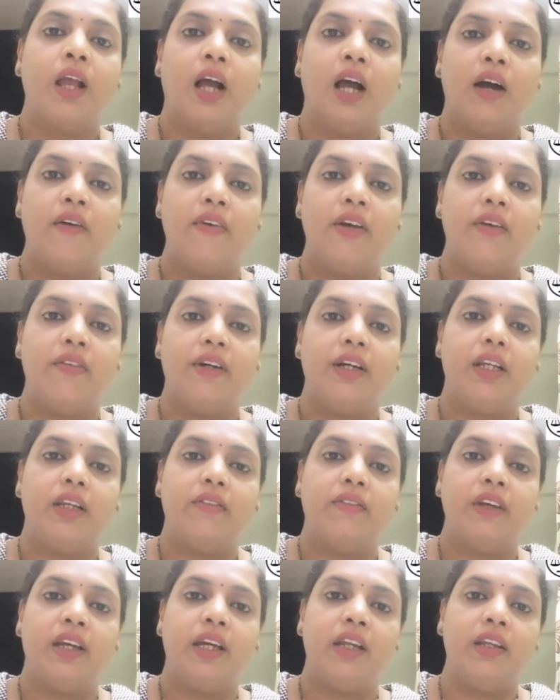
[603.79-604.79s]
However,
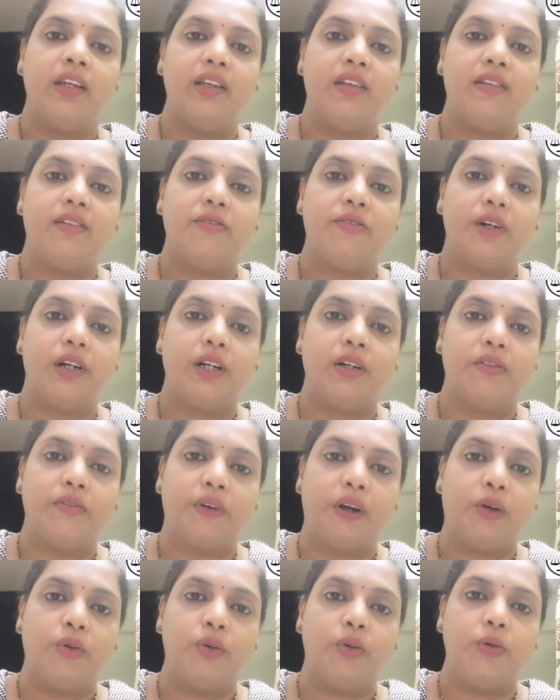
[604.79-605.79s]
where he is
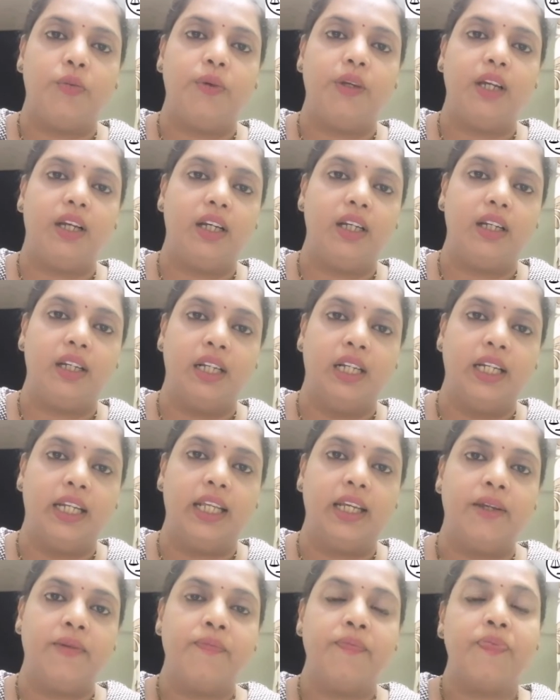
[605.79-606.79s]
found to be a
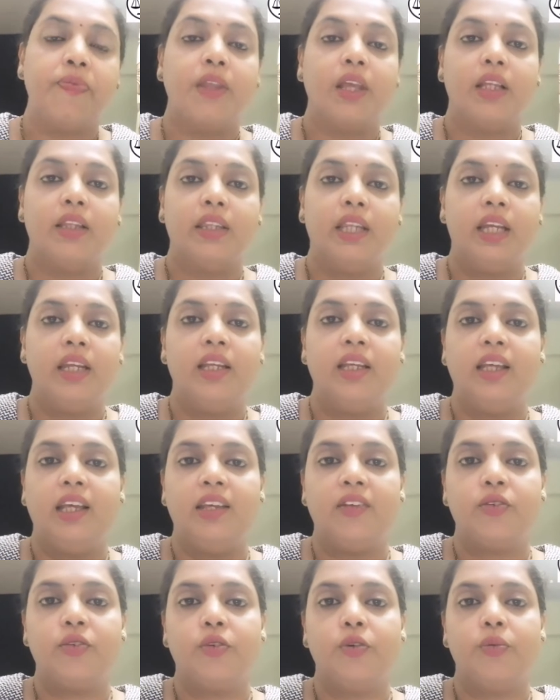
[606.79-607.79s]
guilty, then he
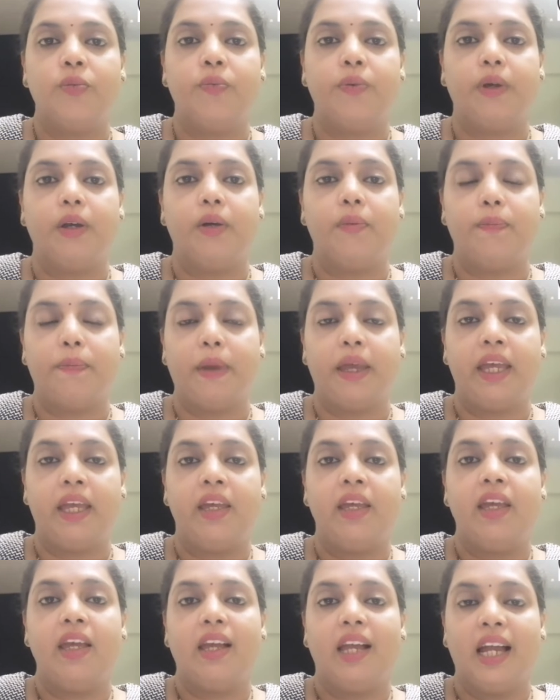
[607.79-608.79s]
has to pay
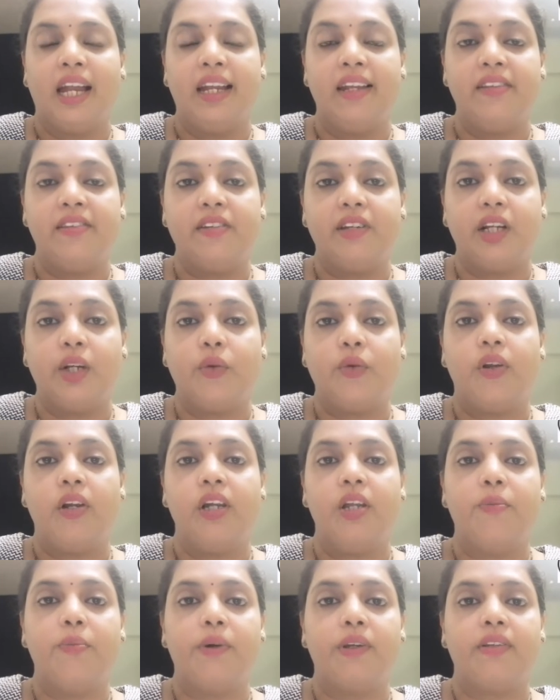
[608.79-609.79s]
additional
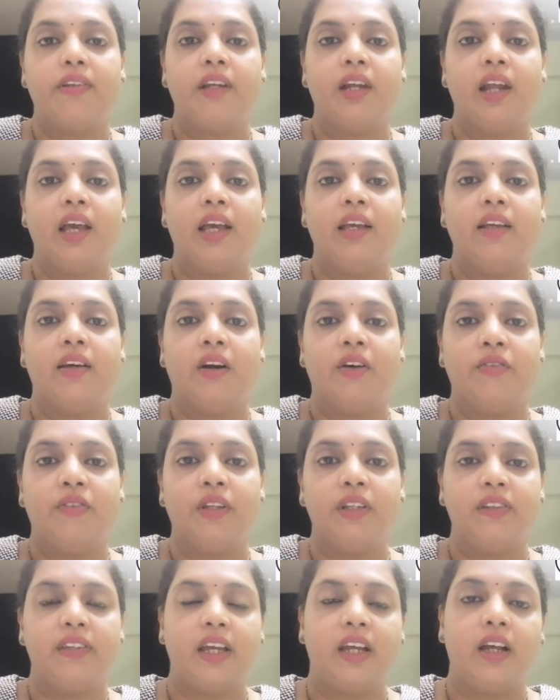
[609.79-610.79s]
20% of
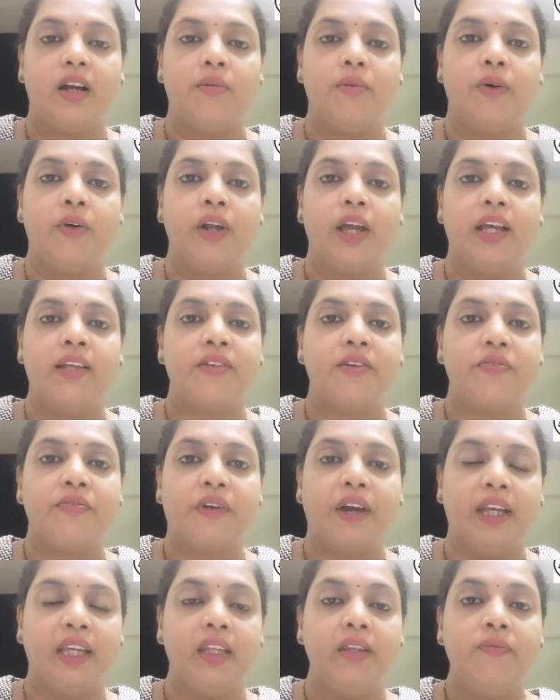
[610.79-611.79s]
the check amount as a
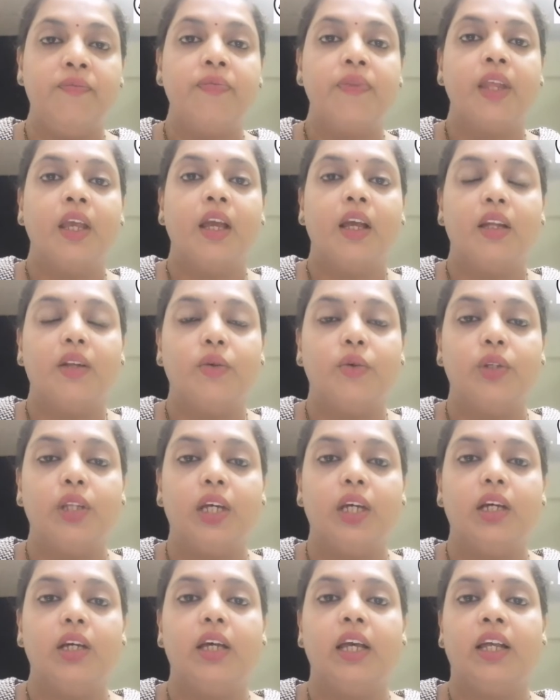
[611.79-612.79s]
fine to
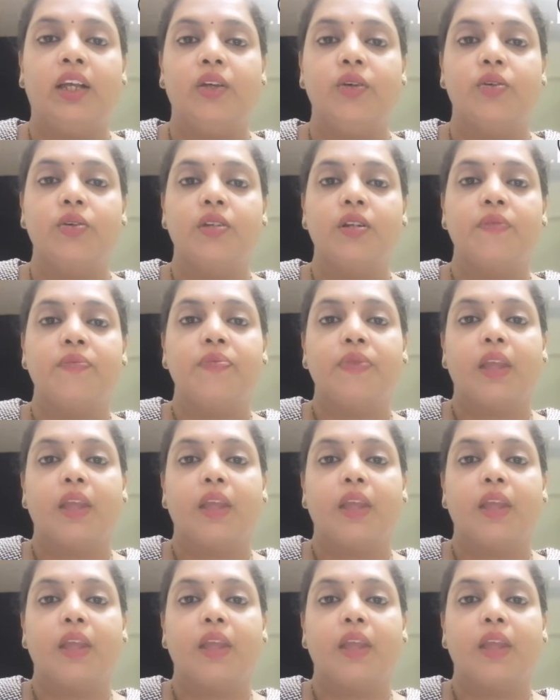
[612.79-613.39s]
the accused.